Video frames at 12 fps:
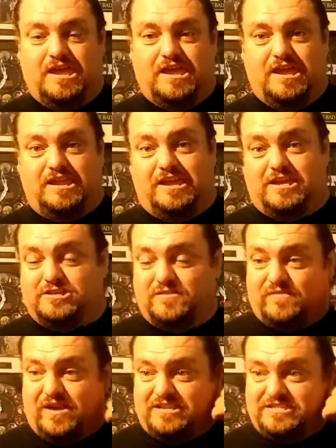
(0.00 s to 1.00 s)
and he actually
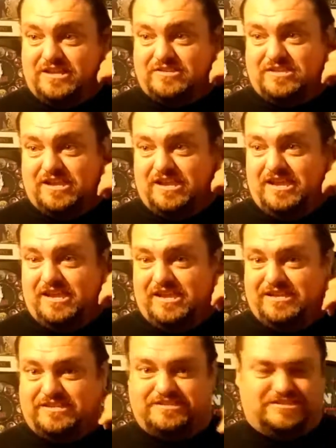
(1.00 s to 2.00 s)
finds out that he
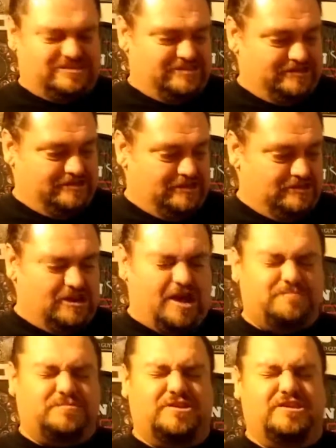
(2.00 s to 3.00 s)
is
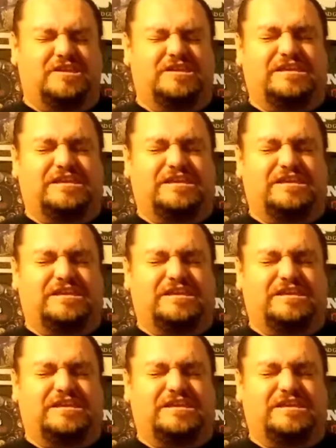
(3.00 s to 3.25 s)
adopted,